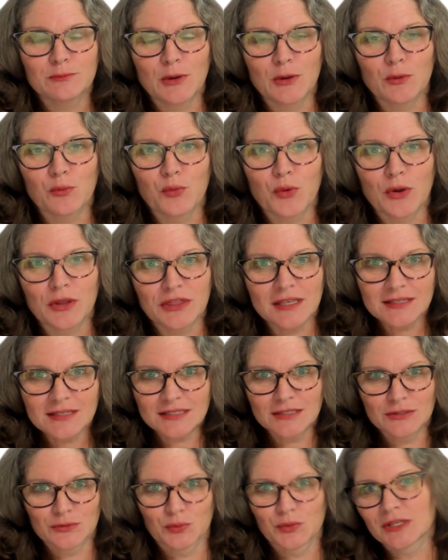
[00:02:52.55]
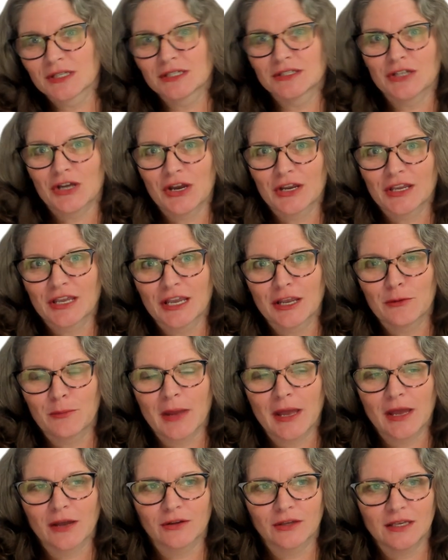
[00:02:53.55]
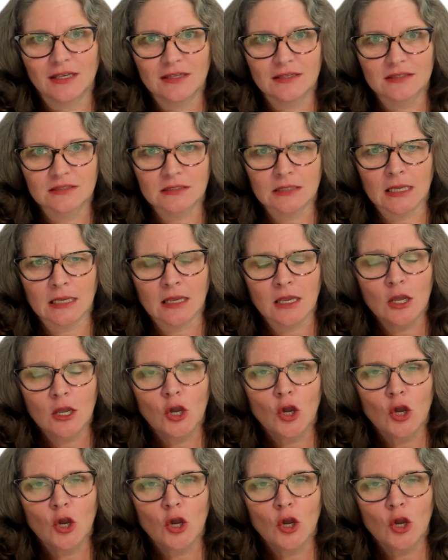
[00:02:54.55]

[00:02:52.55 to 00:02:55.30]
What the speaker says: But what this is really talking about is like